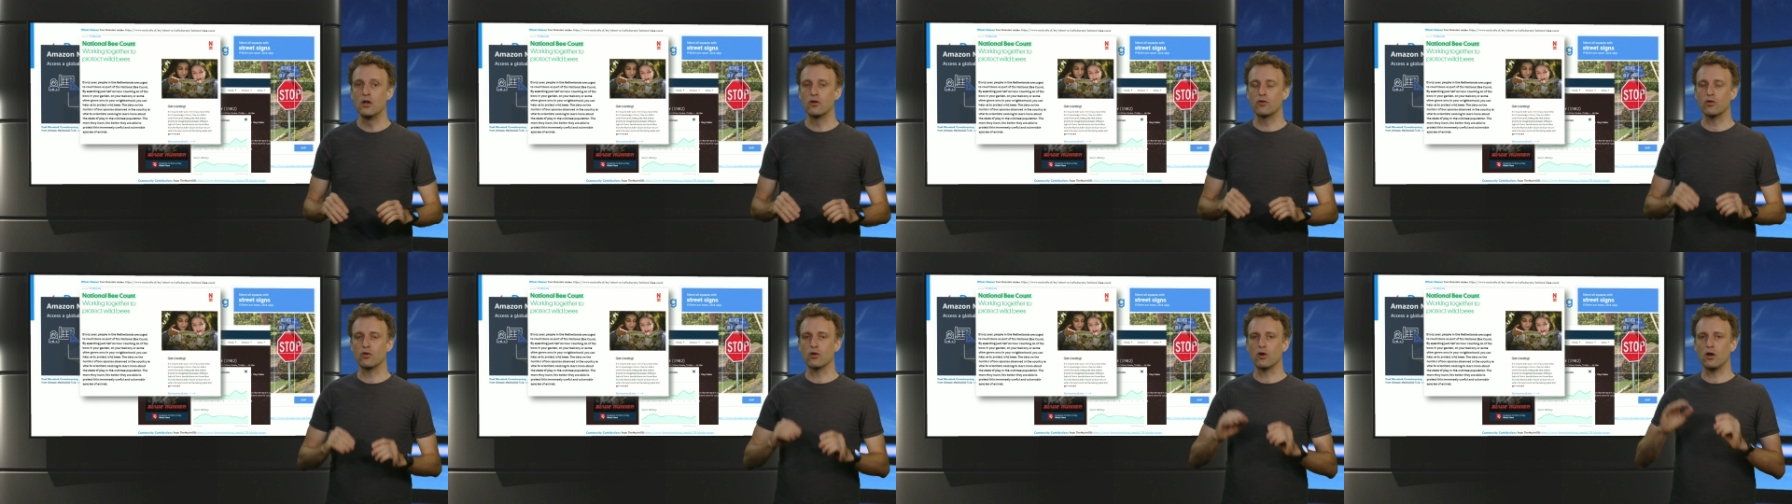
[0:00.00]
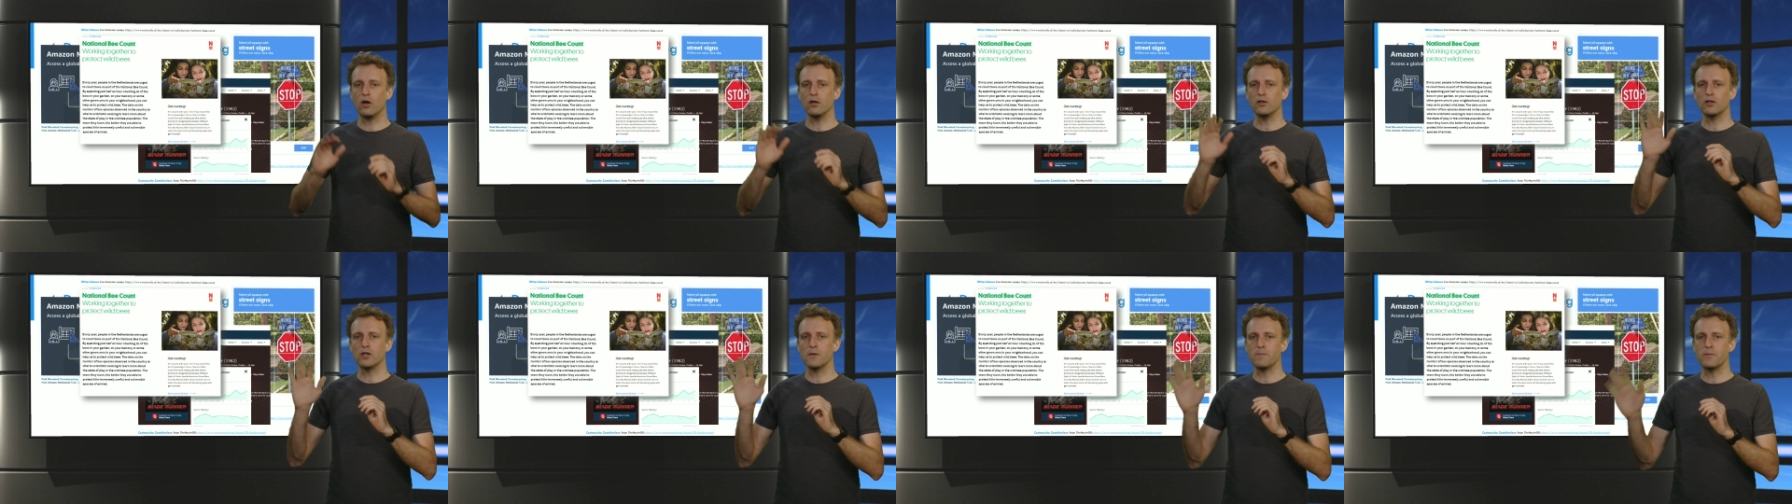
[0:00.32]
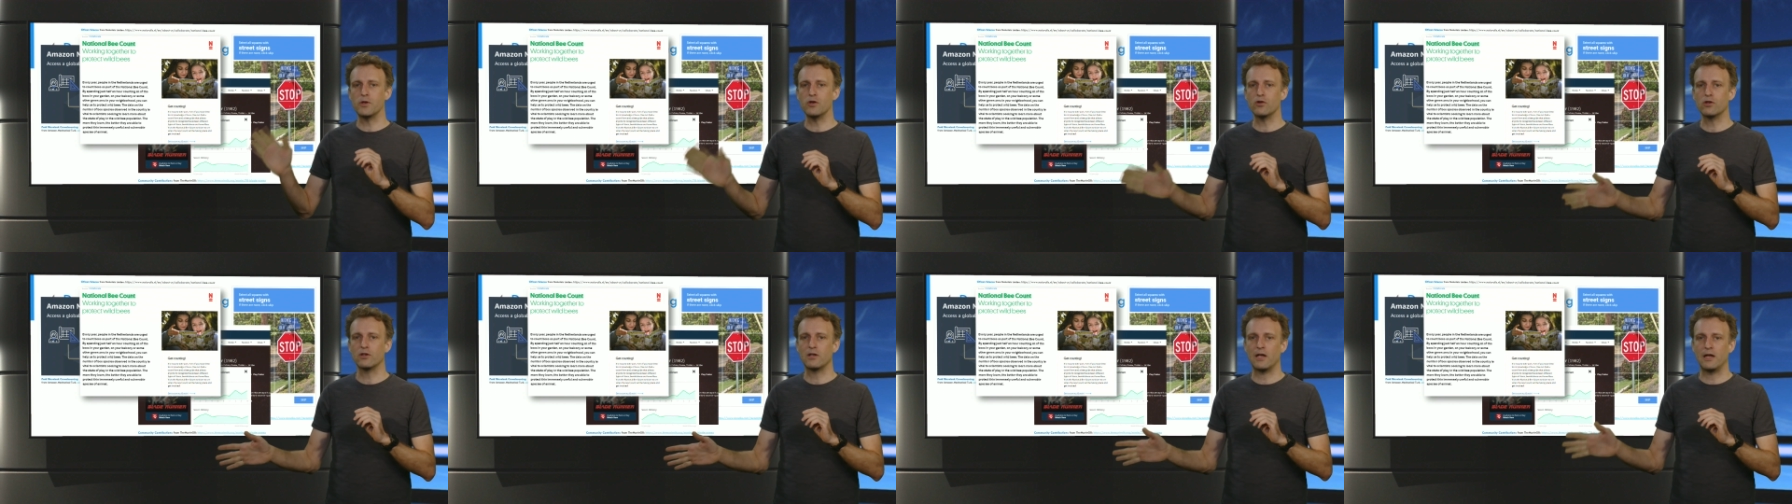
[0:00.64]
to
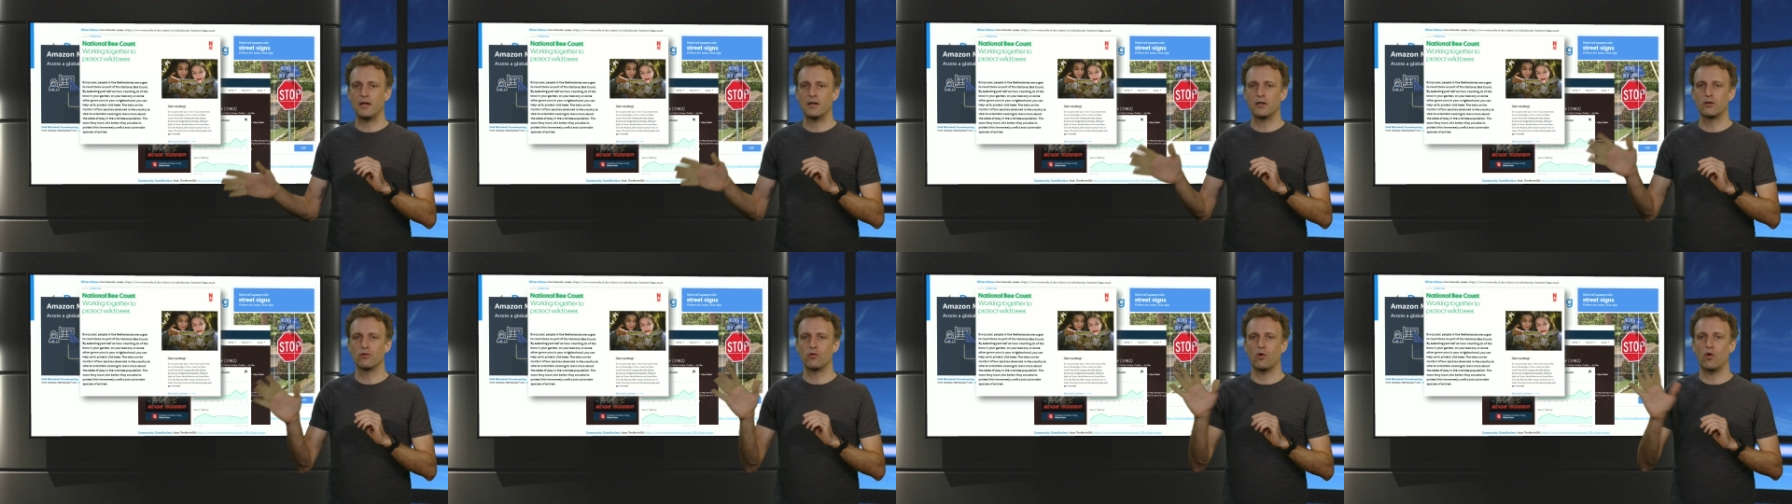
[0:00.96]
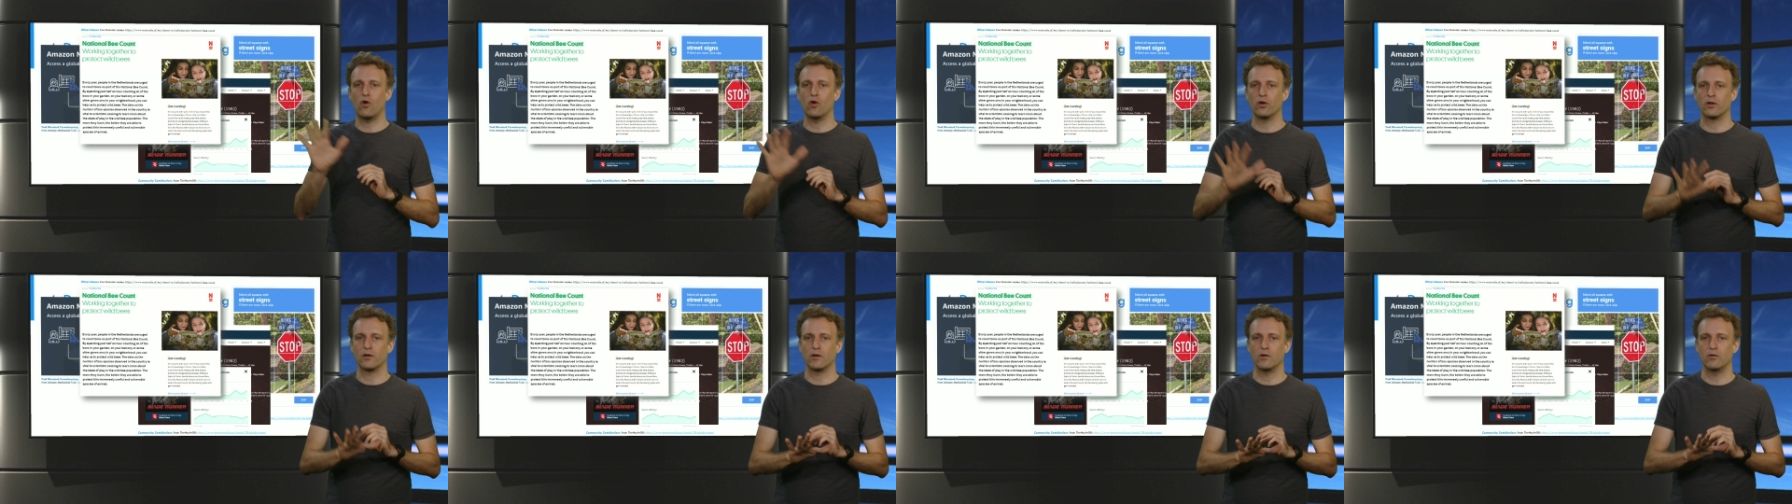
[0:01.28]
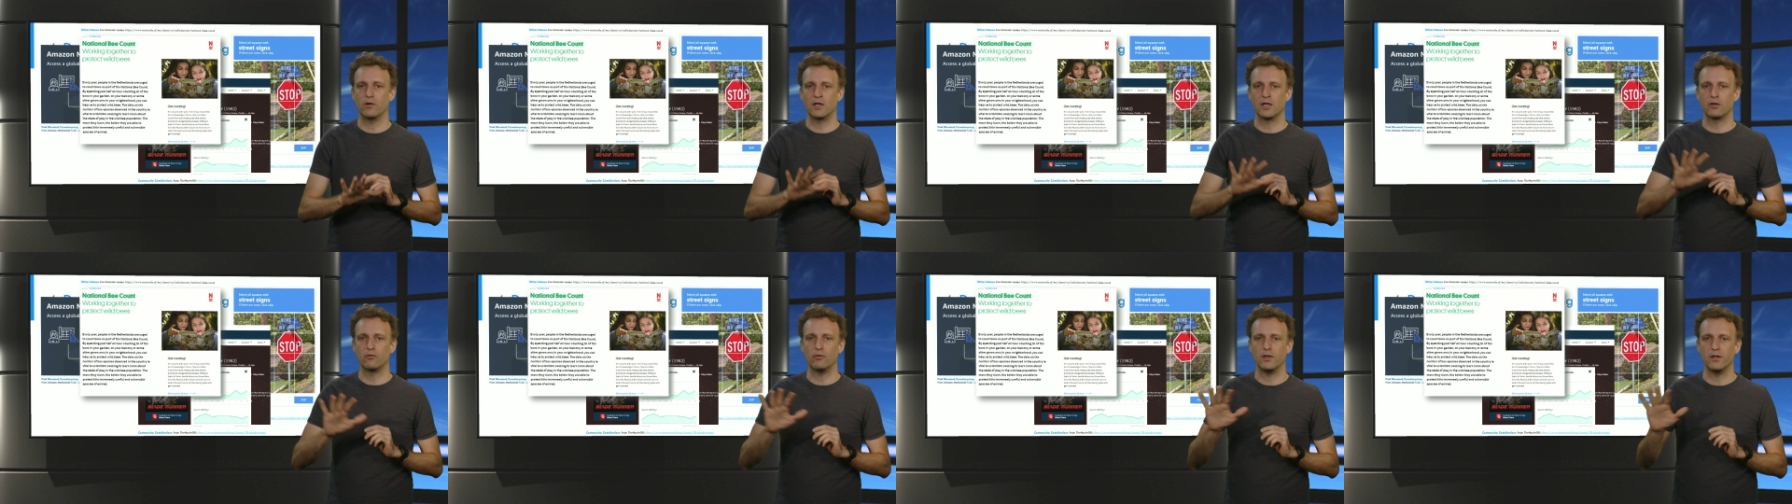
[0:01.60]
contribute data to
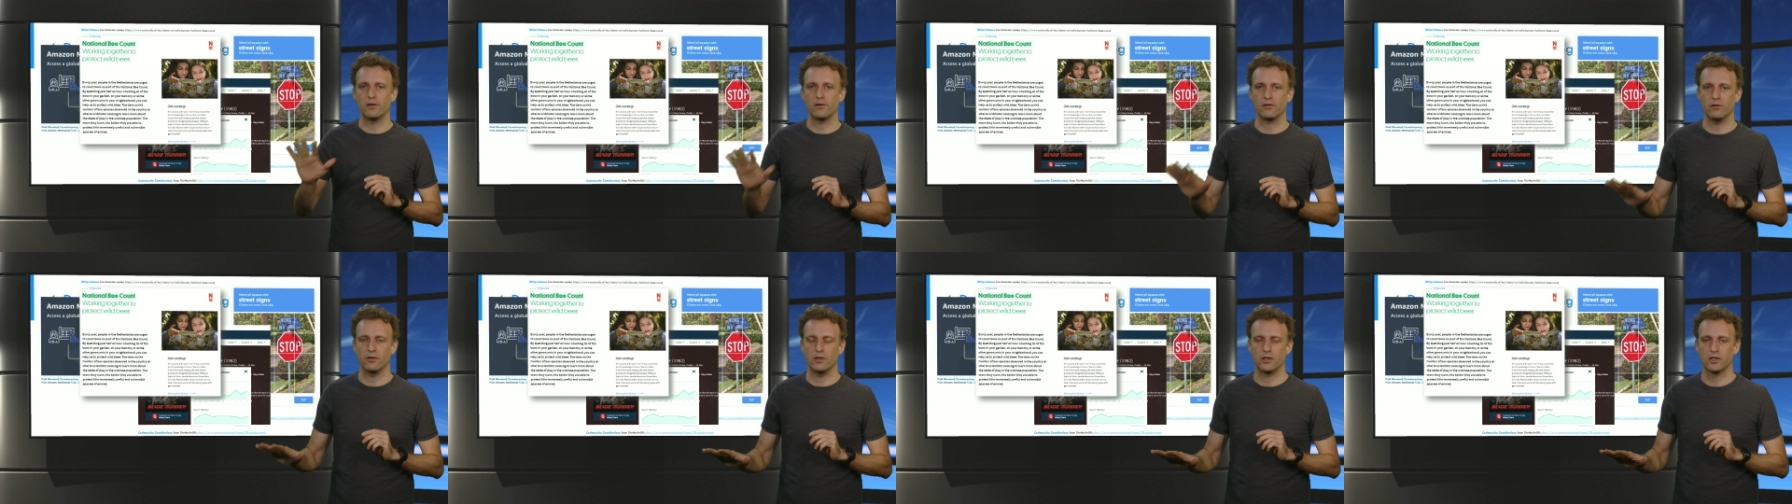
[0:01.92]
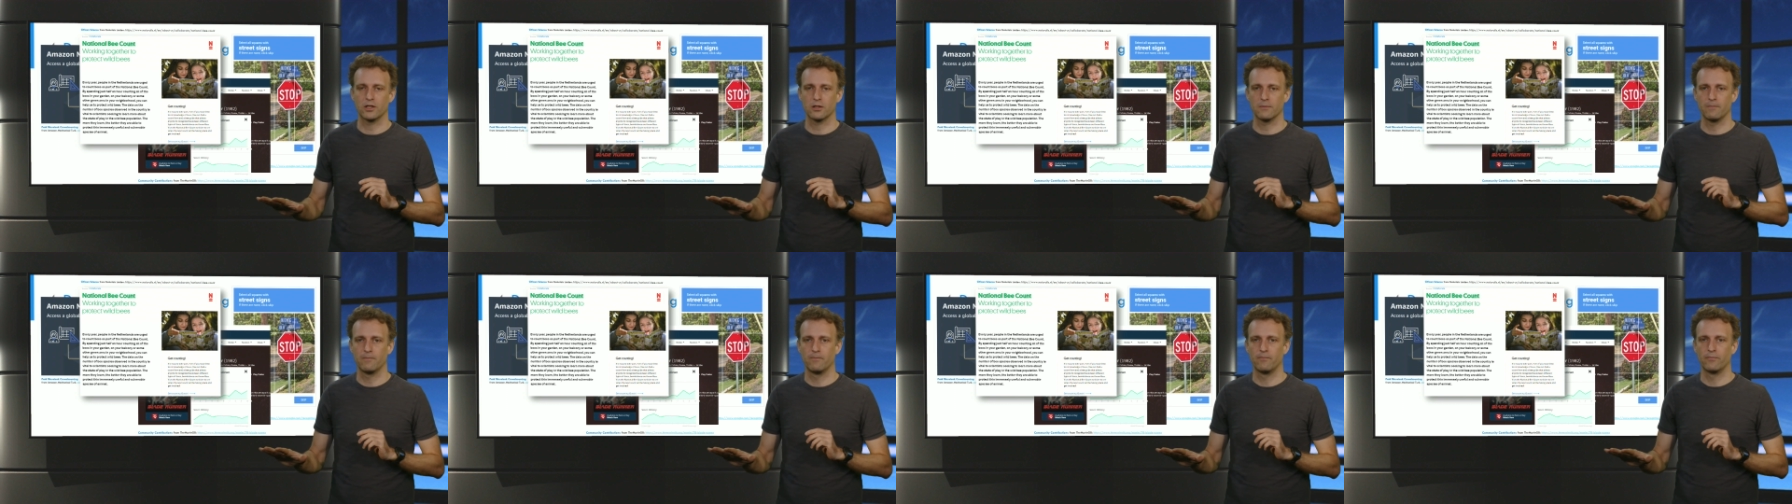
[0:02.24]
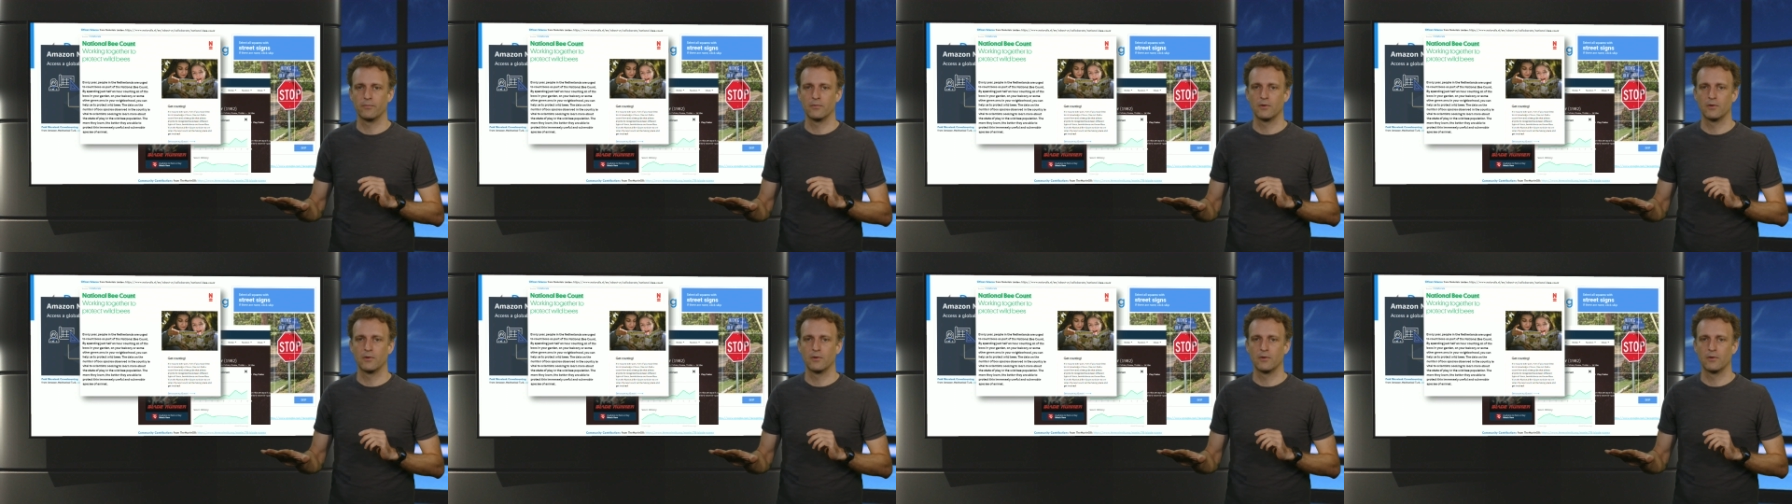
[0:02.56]
ongoing research.